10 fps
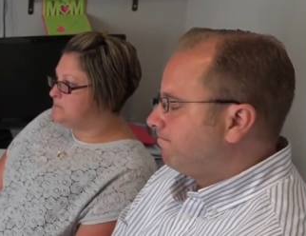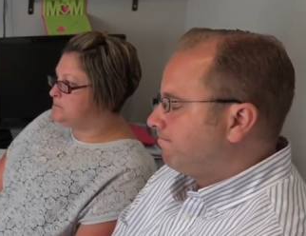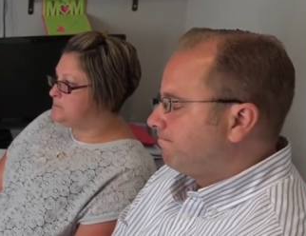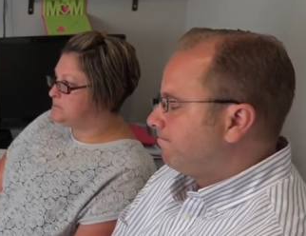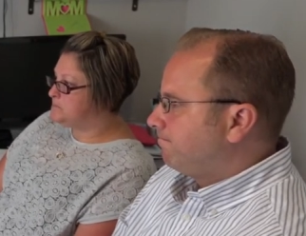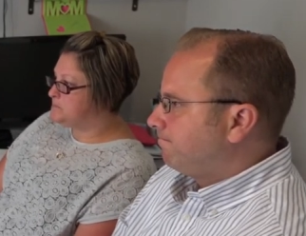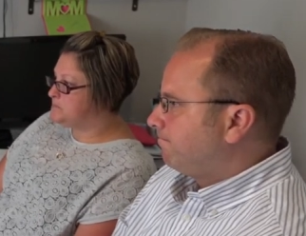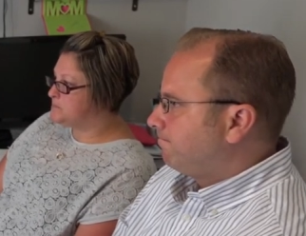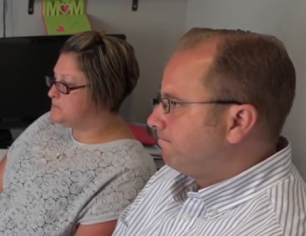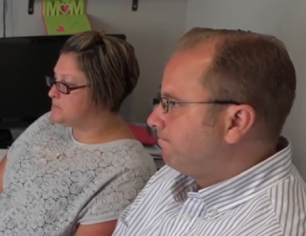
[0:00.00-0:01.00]

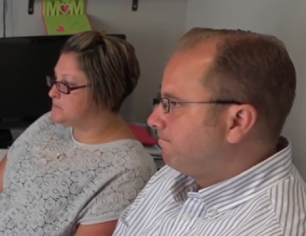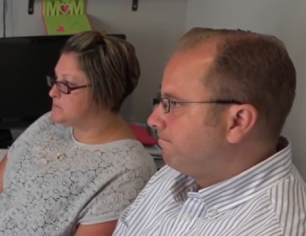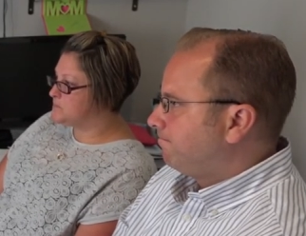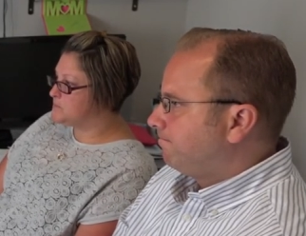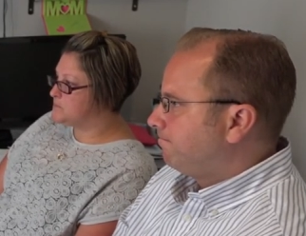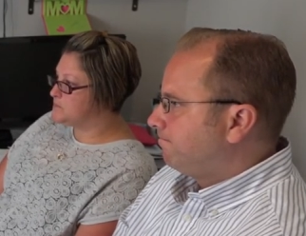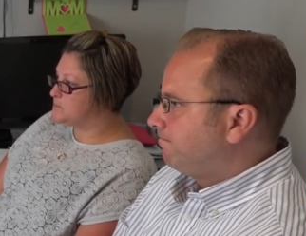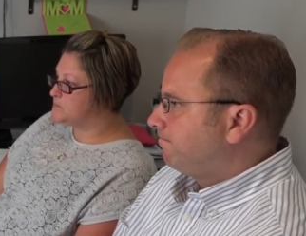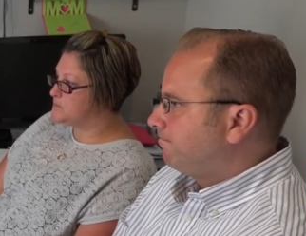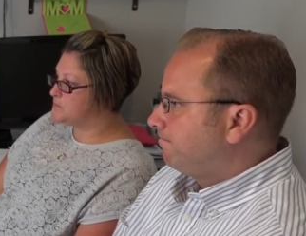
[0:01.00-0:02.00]

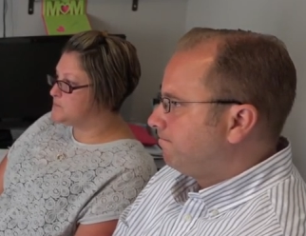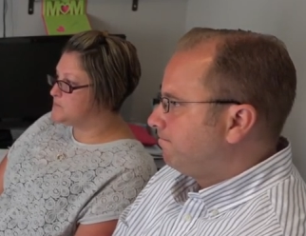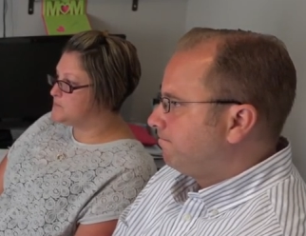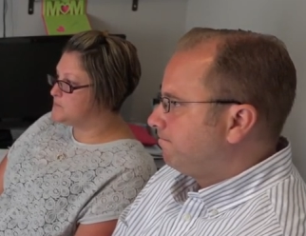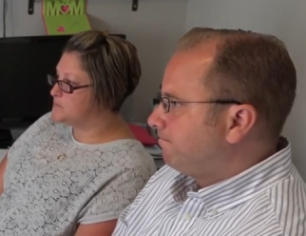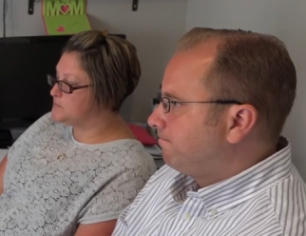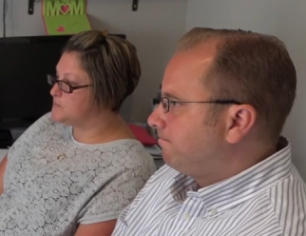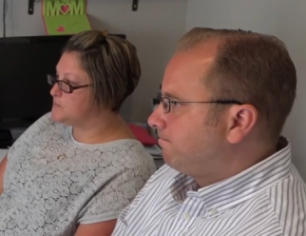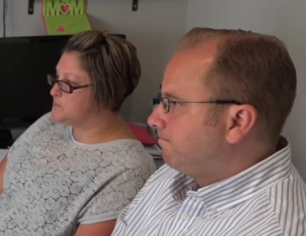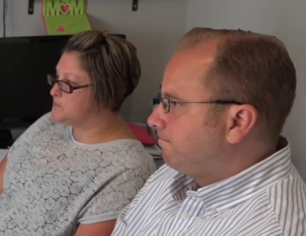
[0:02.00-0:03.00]

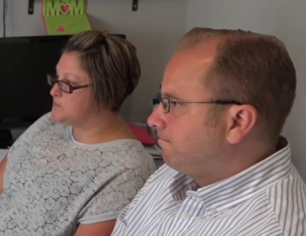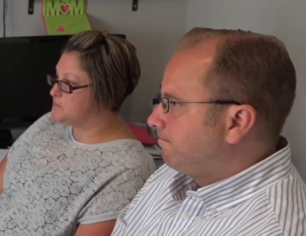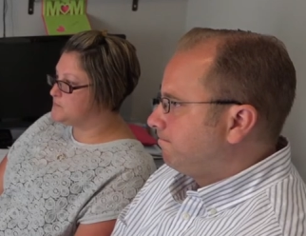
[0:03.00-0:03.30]
Nothing is said.